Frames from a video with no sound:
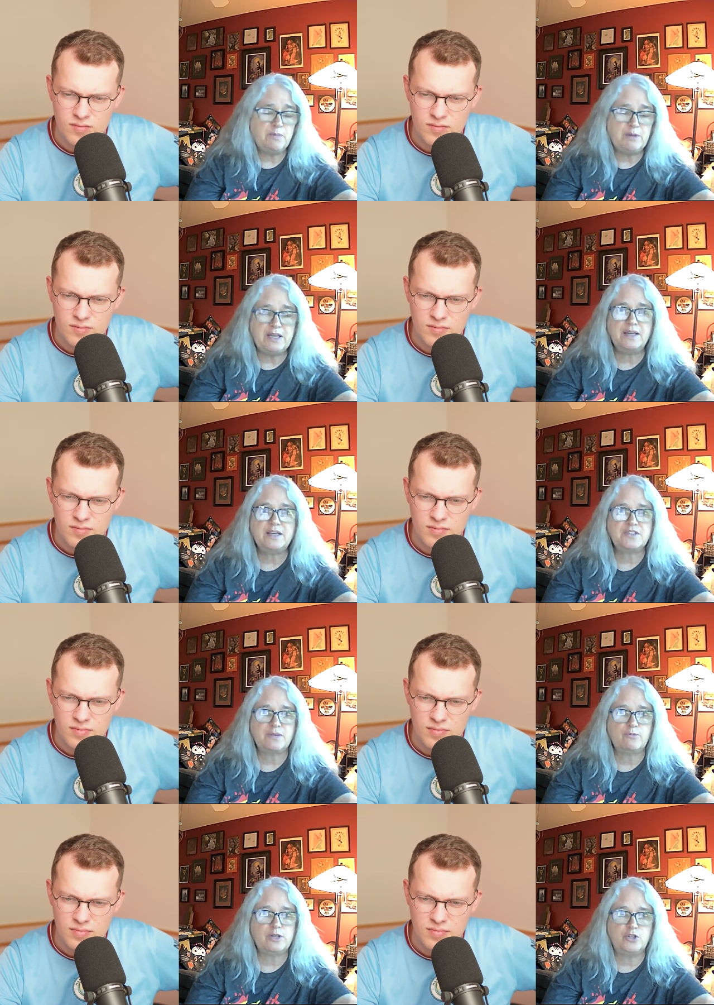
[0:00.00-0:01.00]
Speaker 1: from the
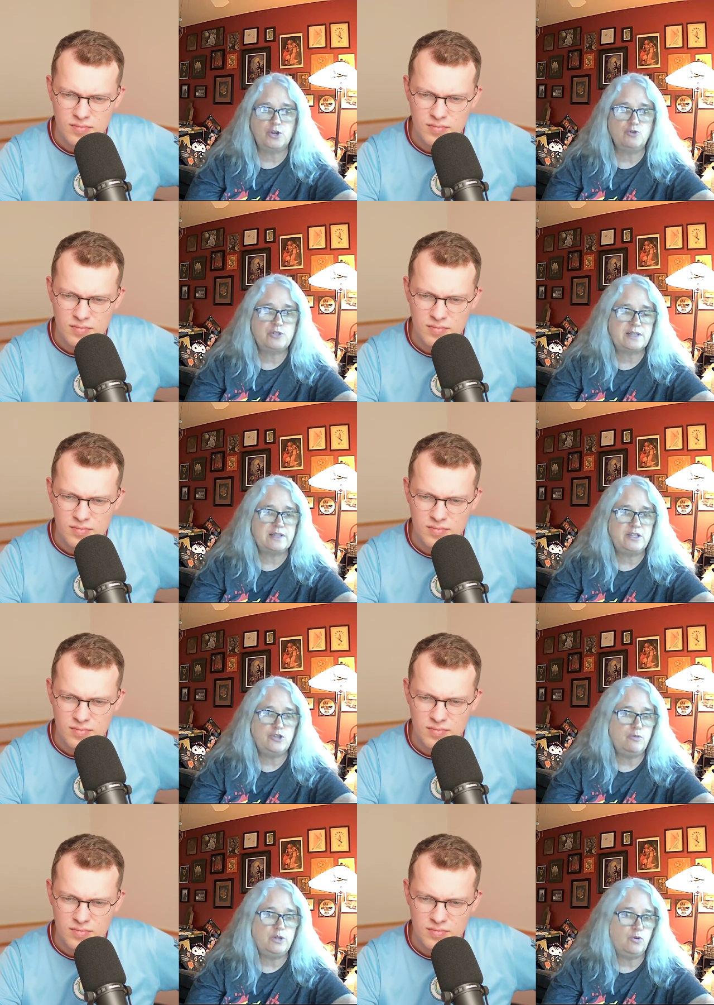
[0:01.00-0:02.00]
beginning, somewhat
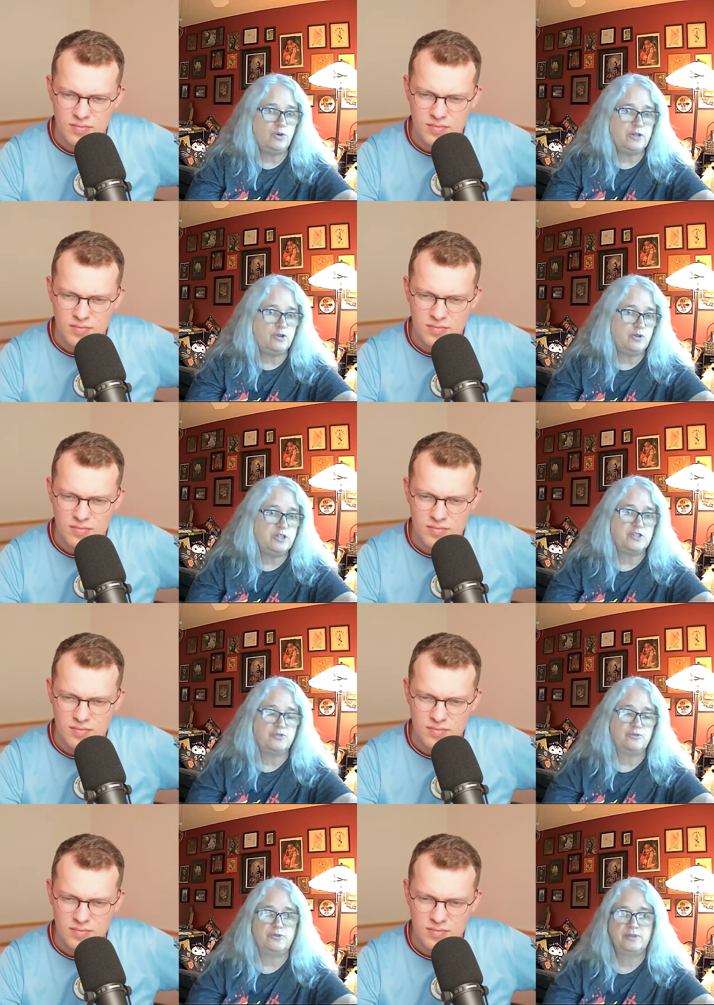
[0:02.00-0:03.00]
ghostly humanoid
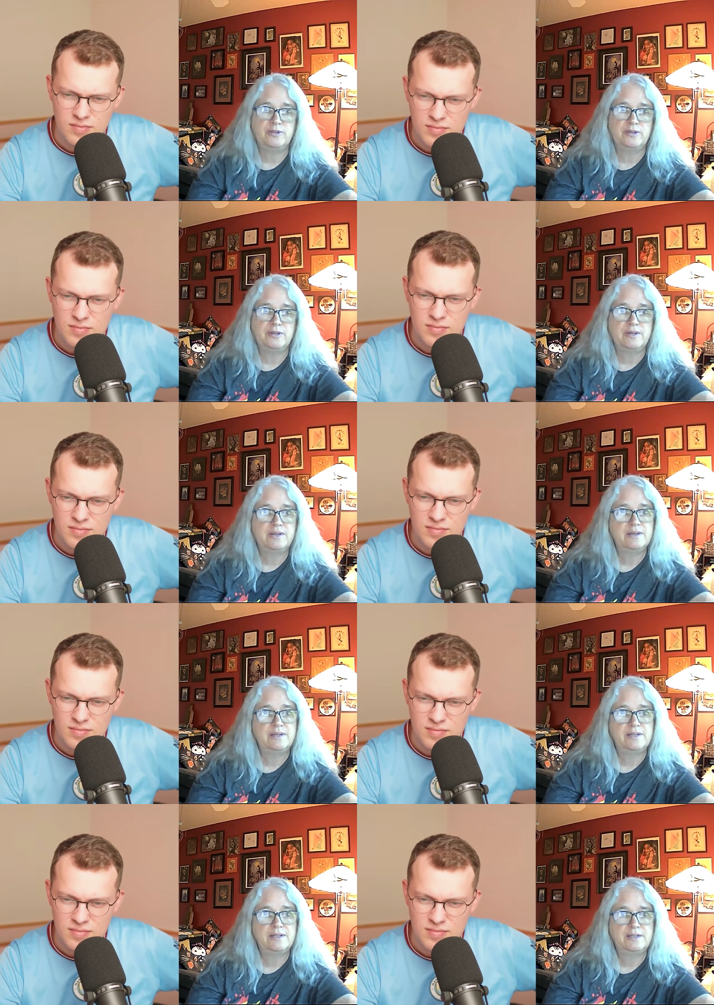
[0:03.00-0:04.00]
creatures.
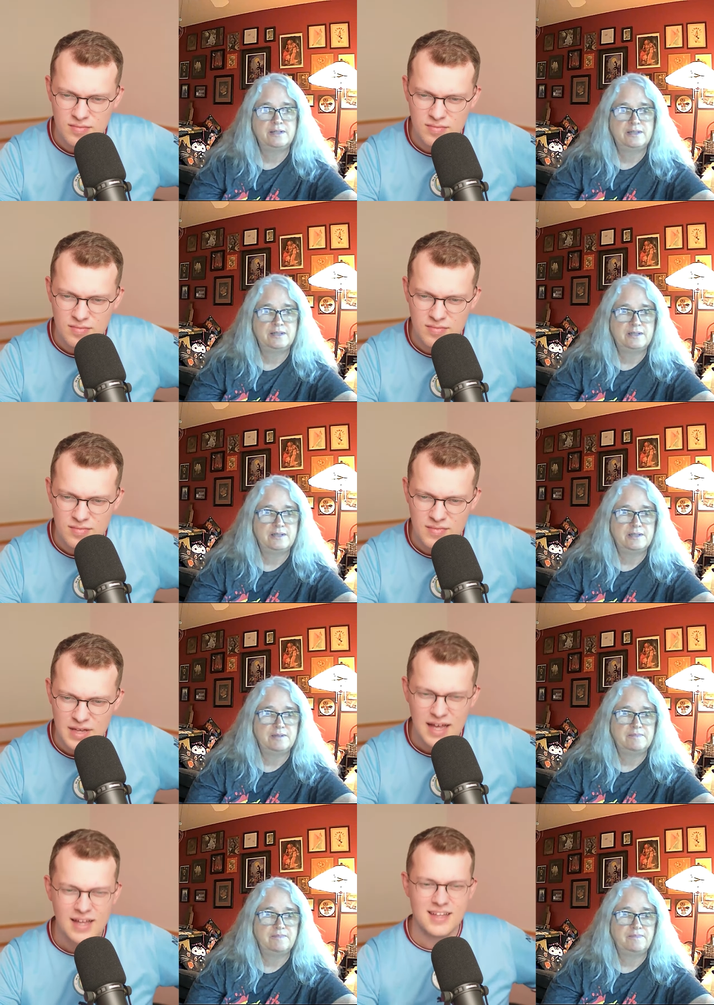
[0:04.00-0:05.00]

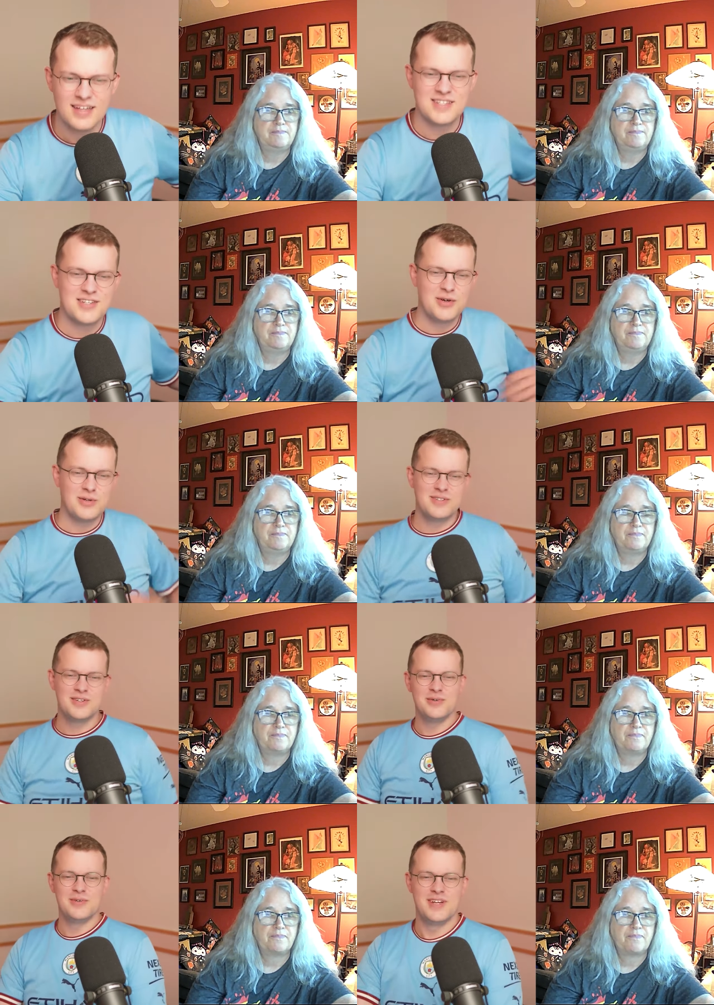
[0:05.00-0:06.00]
That's so
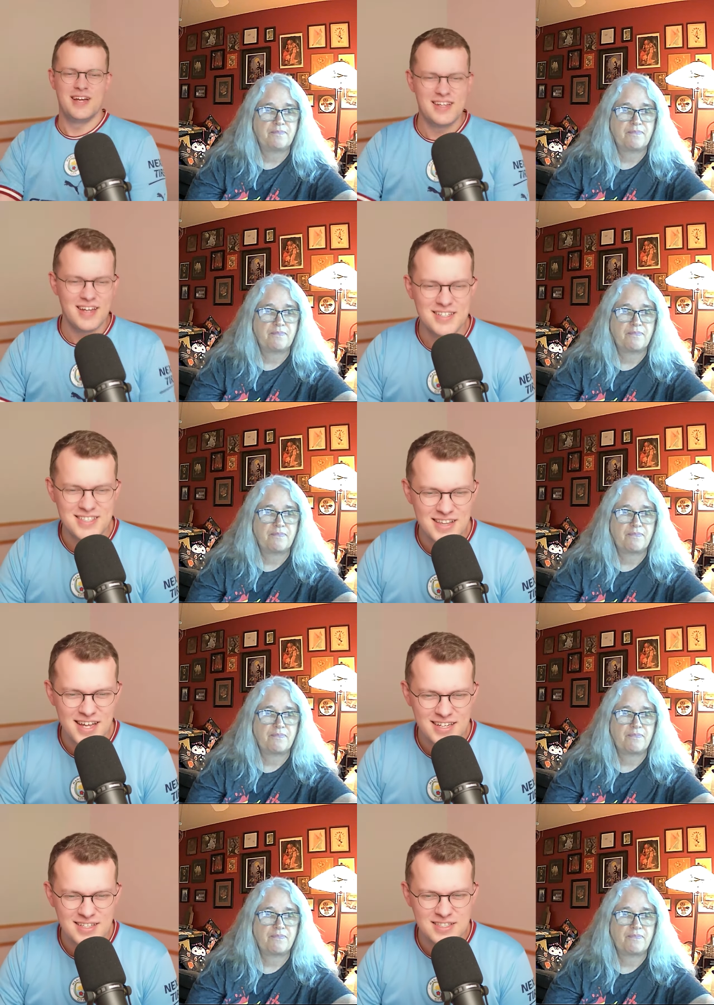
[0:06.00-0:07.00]
cool.
Speaker 2: Uh, and did
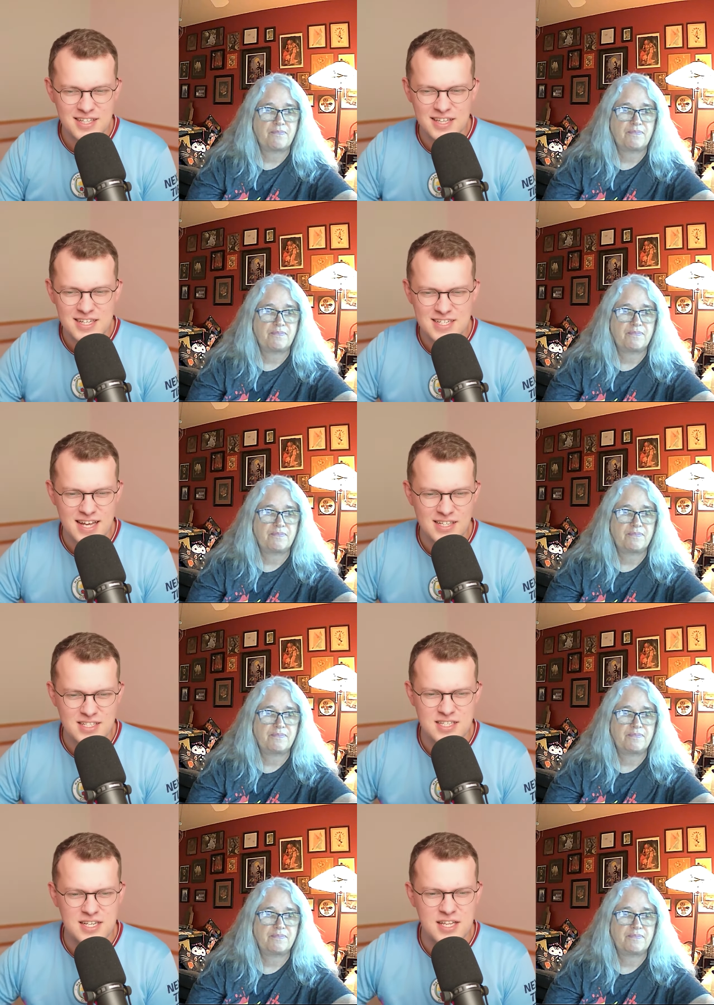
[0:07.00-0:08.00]
they did these
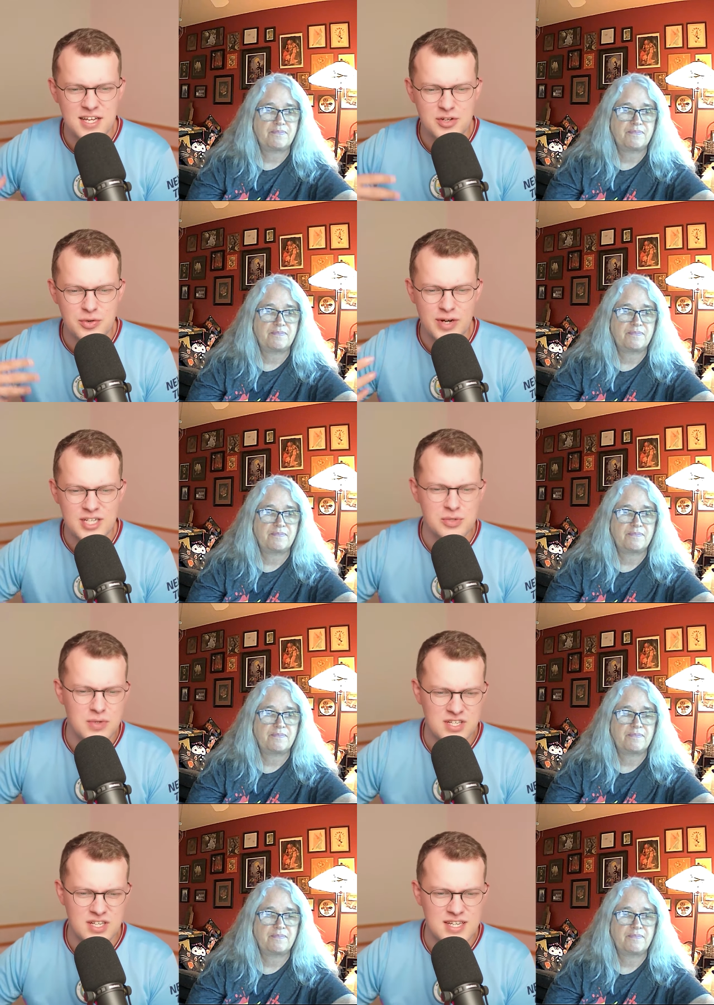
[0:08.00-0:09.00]
Celts did they do
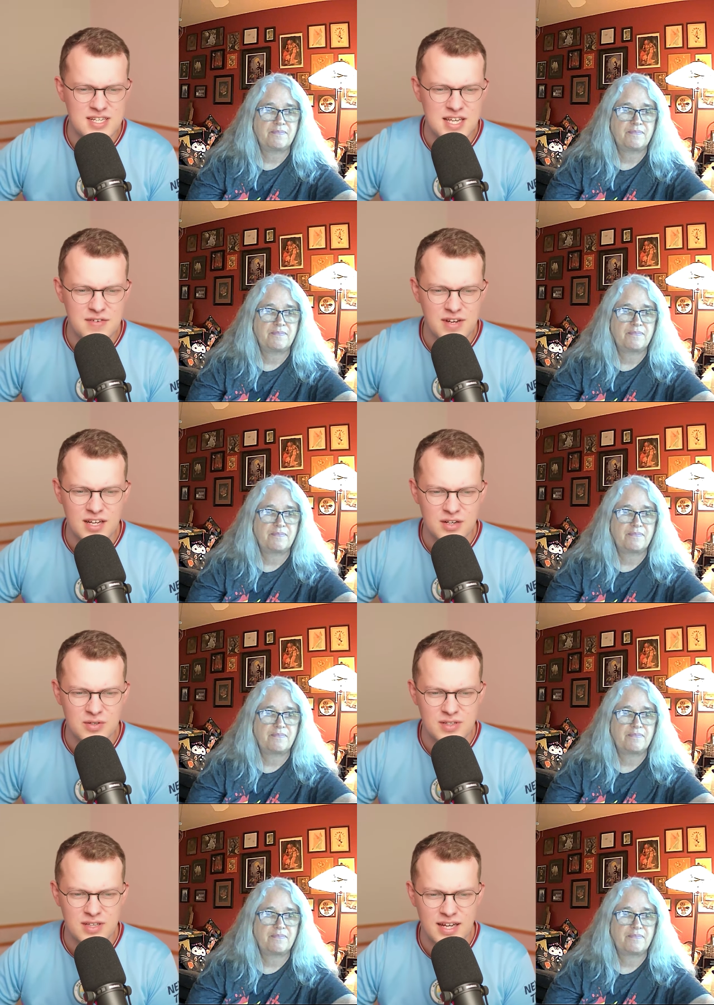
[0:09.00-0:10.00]
rituals on this evening at
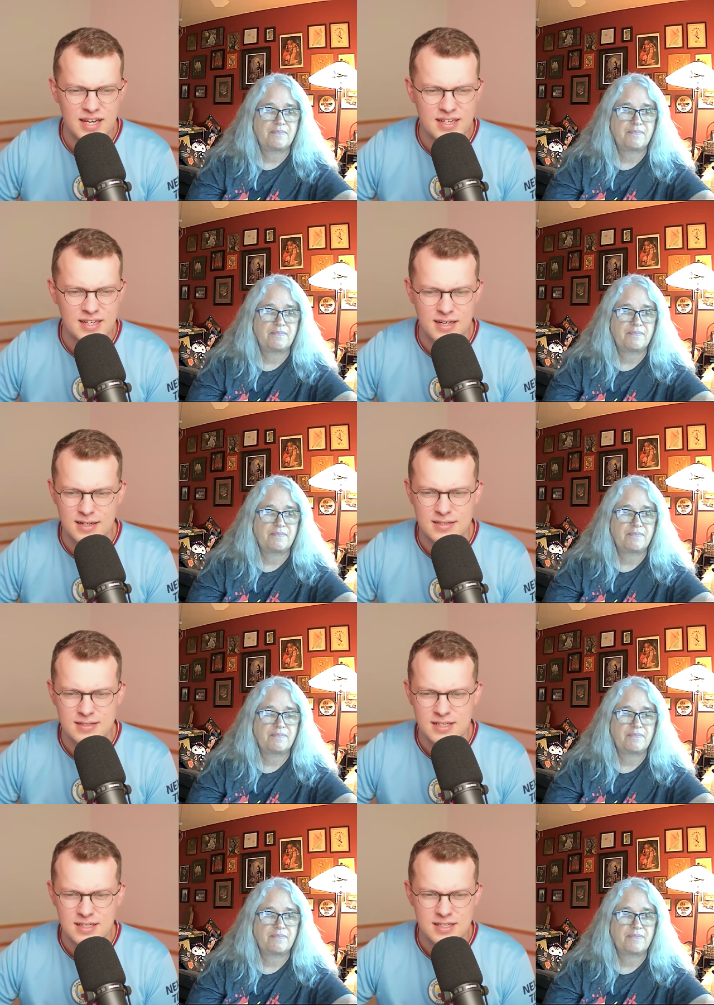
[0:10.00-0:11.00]
all? Like uh,
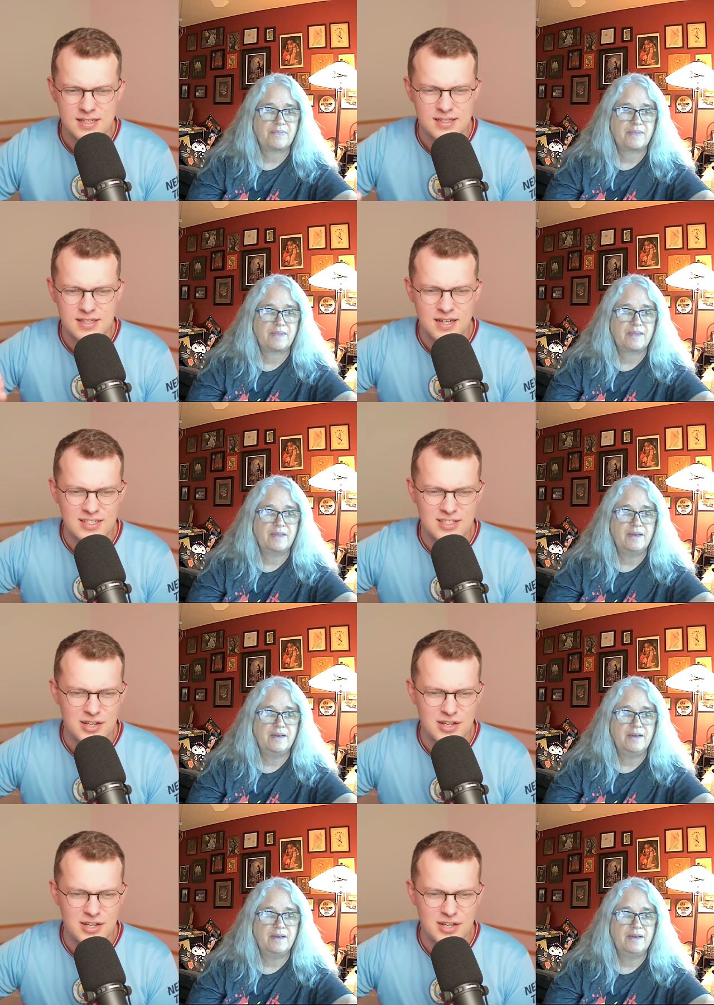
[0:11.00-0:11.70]
I don't know.